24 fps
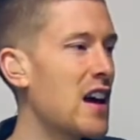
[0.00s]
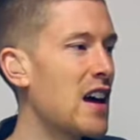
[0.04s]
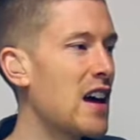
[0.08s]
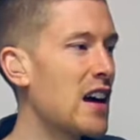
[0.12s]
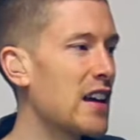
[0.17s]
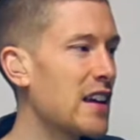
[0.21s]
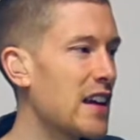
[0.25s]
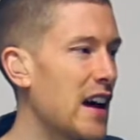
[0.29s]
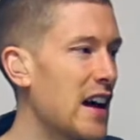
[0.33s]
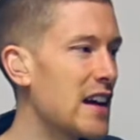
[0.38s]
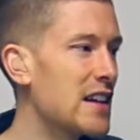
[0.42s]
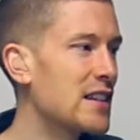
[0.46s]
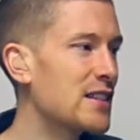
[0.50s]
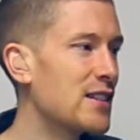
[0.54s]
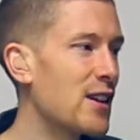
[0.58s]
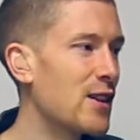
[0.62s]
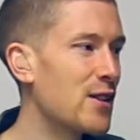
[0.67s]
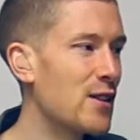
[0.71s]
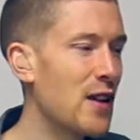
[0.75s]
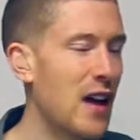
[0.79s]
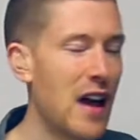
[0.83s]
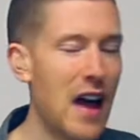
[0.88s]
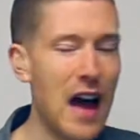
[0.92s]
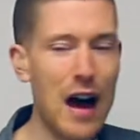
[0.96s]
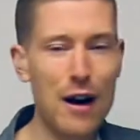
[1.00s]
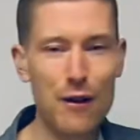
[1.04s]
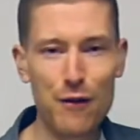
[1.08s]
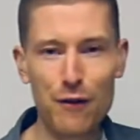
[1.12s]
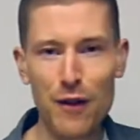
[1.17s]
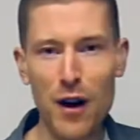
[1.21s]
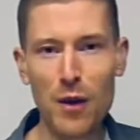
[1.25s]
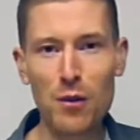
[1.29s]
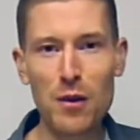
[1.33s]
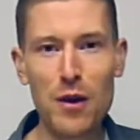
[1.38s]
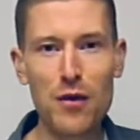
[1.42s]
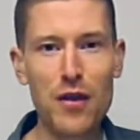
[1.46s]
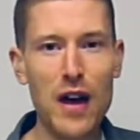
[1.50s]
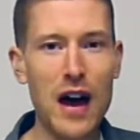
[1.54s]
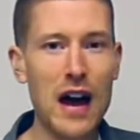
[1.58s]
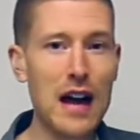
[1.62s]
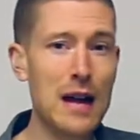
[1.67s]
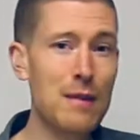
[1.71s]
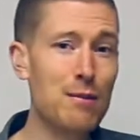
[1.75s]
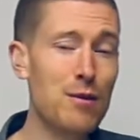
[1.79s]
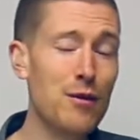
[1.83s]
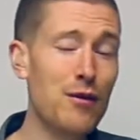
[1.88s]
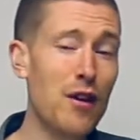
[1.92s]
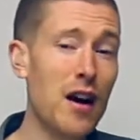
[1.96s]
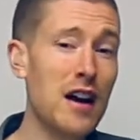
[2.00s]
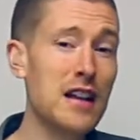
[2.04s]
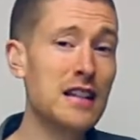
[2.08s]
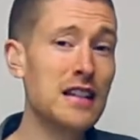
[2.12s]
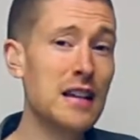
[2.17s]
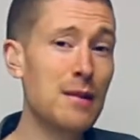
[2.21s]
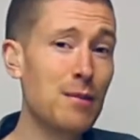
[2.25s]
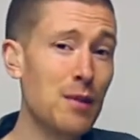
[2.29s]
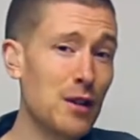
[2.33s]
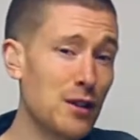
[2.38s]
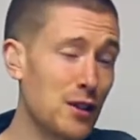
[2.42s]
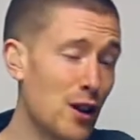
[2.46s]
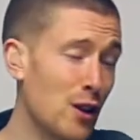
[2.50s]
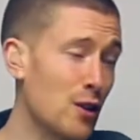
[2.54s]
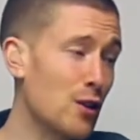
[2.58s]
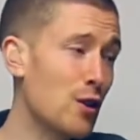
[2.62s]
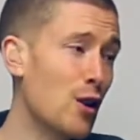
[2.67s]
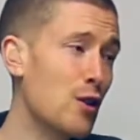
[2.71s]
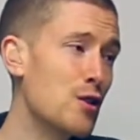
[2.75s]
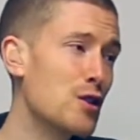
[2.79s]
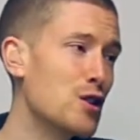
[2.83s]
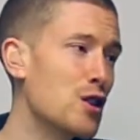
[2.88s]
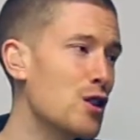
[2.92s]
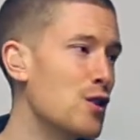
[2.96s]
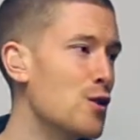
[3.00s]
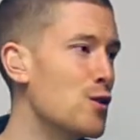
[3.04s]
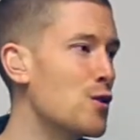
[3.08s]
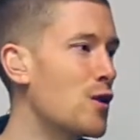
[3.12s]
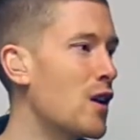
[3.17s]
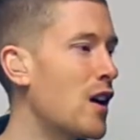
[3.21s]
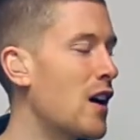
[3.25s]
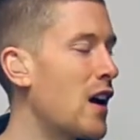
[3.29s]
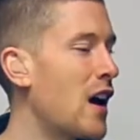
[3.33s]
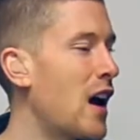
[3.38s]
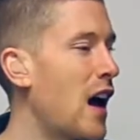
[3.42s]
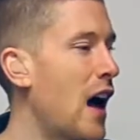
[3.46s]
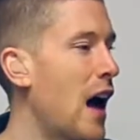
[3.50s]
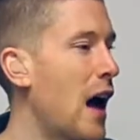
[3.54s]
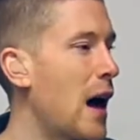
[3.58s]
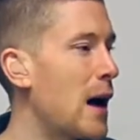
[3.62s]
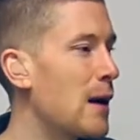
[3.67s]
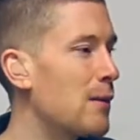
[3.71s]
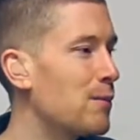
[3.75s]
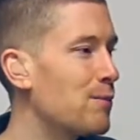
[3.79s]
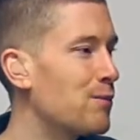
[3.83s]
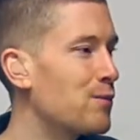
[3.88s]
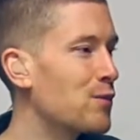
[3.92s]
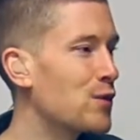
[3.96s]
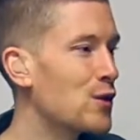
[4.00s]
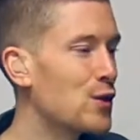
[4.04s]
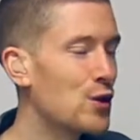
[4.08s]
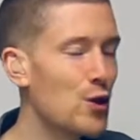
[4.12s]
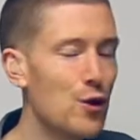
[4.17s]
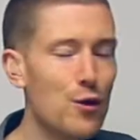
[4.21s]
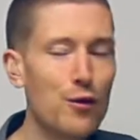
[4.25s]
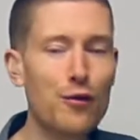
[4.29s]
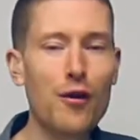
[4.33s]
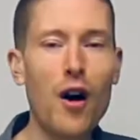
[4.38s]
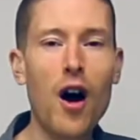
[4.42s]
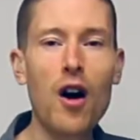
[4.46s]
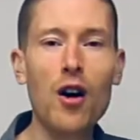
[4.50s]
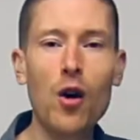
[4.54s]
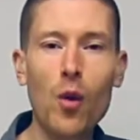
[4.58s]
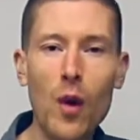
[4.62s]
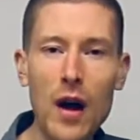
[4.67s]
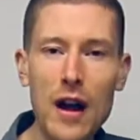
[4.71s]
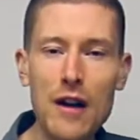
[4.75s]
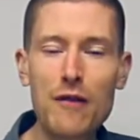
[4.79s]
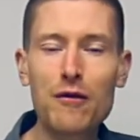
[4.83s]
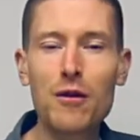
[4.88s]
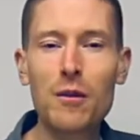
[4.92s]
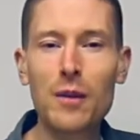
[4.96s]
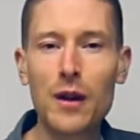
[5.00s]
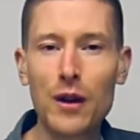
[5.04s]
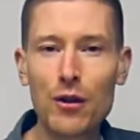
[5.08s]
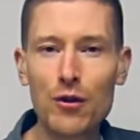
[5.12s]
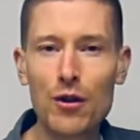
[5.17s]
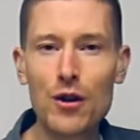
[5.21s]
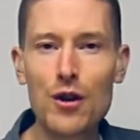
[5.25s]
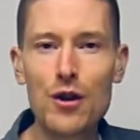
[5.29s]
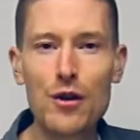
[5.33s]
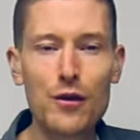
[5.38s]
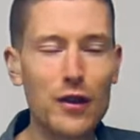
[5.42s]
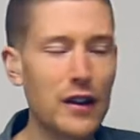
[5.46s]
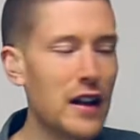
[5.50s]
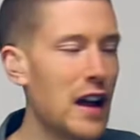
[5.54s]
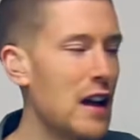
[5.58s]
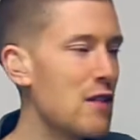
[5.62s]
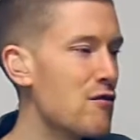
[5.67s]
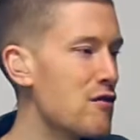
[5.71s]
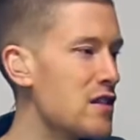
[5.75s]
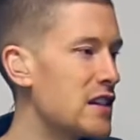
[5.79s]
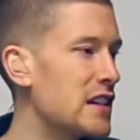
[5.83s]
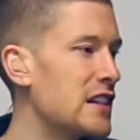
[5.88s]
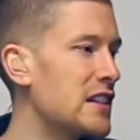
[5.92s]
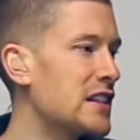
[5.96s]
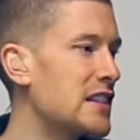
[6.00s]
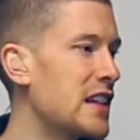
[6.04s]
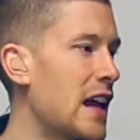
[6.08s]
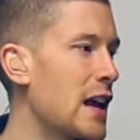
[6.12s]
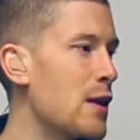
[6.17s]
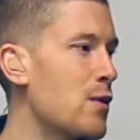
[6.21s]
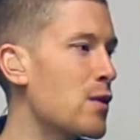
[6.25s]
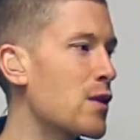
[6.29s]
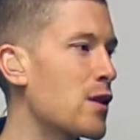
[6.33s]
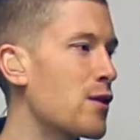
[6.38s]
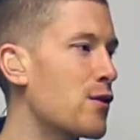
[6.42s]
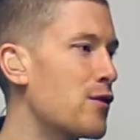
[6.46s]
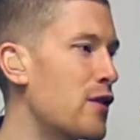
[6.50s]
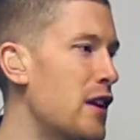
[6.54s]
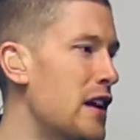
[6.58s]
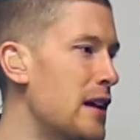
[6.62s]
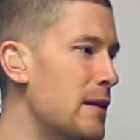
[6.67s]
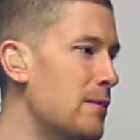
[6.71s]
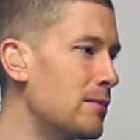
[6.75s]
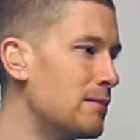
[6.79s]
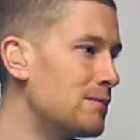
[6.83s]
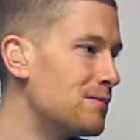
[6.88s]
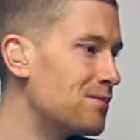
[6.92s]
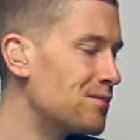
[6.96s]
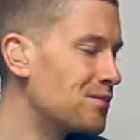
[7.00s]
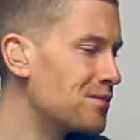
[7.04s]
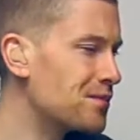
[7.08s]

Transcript: Okay, so have fun with that, improvising, but don't go too far away from the groove. Okay, really stay with the theme.